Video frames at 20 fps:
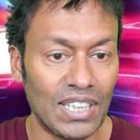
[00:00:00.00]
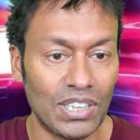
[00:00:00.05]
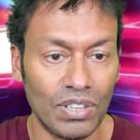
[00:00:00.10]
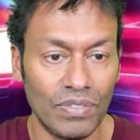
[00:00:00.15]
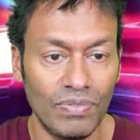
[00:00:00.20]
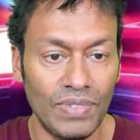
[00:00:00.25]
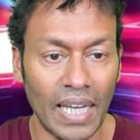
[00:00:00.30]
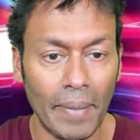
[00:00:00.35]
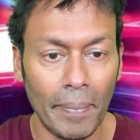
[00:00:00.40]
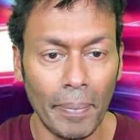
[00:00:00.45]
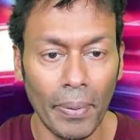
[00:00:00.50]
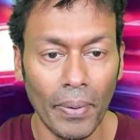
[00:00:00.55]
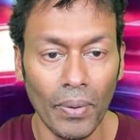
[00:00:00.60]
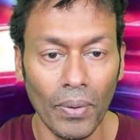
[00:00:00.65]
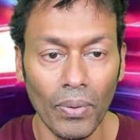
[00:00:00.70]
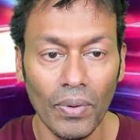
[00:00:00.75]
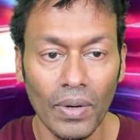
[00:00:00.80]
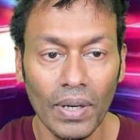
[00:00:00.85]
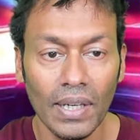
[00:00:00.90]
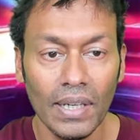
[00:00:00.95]
of
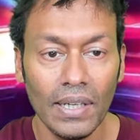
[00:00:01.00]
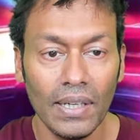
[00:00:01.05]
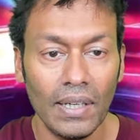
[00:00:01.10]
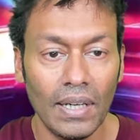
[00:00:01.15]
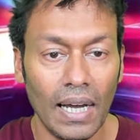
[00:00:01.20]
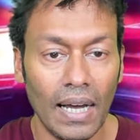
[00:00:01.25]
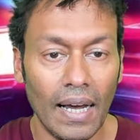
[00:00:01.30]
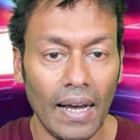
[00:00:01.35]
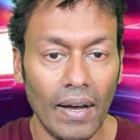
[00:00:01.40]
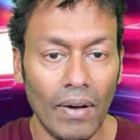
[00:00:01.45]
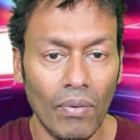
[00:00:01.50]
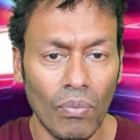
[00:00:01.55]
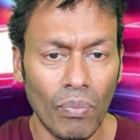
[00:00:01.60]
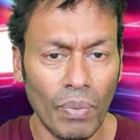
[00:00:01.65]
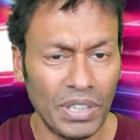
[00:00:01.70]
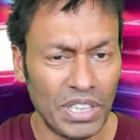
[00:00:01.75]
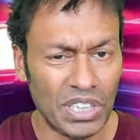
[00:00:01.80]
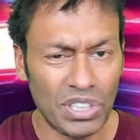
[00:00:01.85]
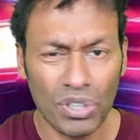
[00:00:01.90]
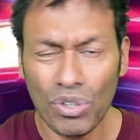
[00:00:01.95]
Deadpool,
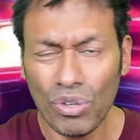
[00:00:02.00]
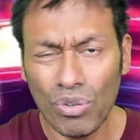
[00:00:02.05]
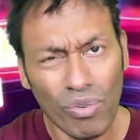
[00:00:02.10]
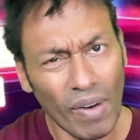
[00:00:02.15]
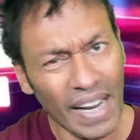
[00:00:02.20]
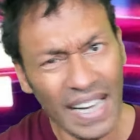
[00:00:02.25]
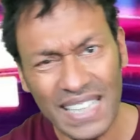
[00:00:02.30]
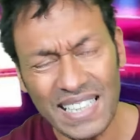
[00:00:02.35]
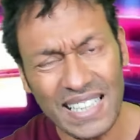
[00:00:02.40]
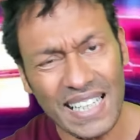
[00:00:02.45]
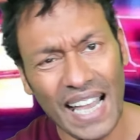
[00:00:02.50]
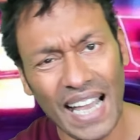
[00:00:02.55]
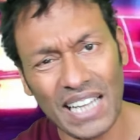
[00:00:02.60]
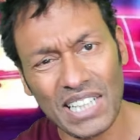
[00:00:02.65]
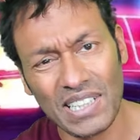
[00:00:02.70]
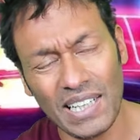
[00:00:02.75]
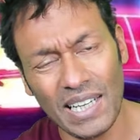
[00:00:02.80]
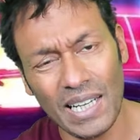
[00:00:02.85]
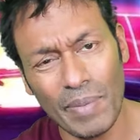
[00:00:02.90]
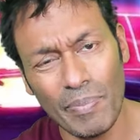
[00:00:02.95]
which is crazy,
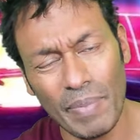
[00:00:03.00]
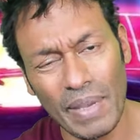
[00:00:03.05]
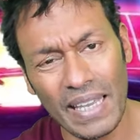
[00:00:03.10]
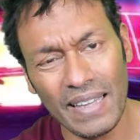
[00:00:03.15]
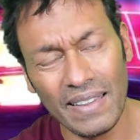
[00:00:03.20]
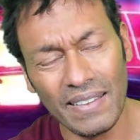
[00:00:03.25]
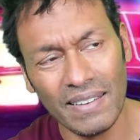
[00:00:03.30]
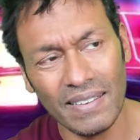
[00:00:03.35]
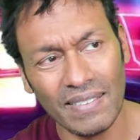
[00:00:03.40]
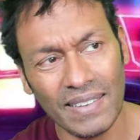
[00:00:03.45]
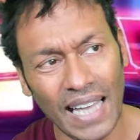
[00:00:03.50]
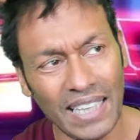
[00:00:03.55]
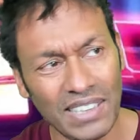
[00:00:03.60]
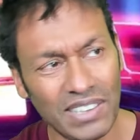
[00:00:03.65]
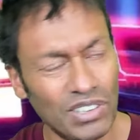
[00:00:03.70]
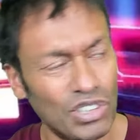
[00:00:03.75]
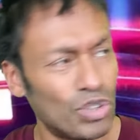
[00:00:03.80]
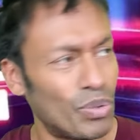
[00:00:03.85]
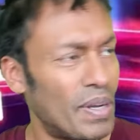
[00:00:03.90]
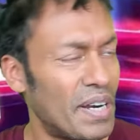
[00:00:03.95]
actually. I mean,
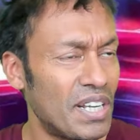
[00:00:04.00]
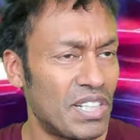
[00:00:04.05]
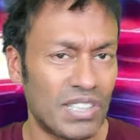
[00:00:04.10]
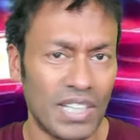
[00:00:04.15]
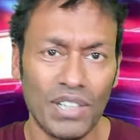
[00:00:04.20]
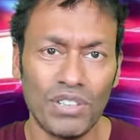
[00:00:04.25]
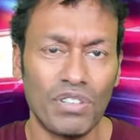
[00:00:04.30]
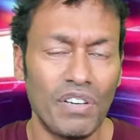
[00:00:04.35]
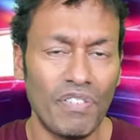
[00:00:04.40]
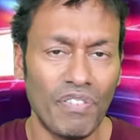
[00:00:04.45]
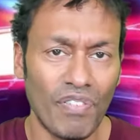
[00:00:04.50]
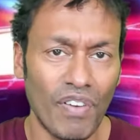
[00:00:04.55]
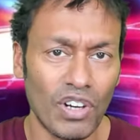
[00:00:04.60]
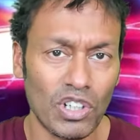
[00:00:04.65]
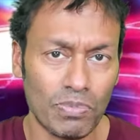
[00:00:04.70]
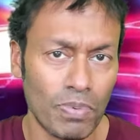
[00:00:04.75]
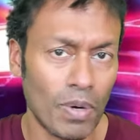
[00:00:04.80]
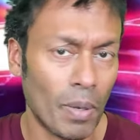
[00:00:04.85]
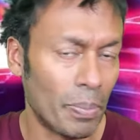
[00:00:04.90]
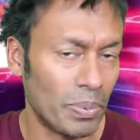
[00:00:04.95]
that's a 20th Century
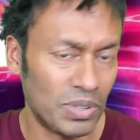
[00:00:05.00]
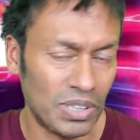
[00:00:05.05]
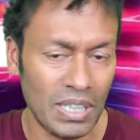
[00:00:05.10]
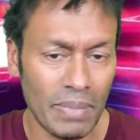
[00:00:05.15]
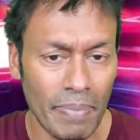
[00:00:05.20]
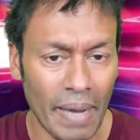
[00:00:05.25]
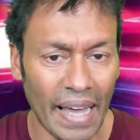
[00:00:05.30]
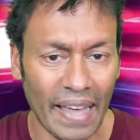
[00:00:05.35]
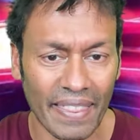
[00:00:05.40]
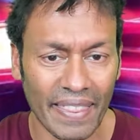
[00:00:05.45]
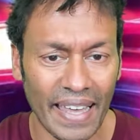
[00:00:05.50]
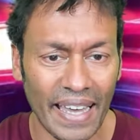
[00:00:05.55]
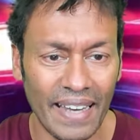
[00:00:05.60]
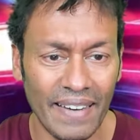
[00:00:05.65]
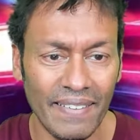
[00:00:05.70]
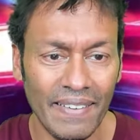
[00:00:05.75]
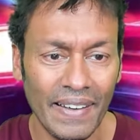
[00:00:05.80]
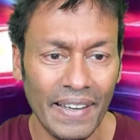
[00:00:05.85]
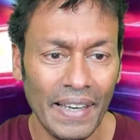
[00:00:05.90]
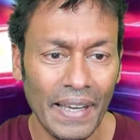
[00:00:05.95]
Fox property back
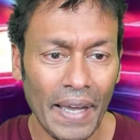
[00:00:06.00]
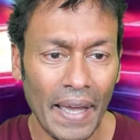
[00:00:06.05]
then.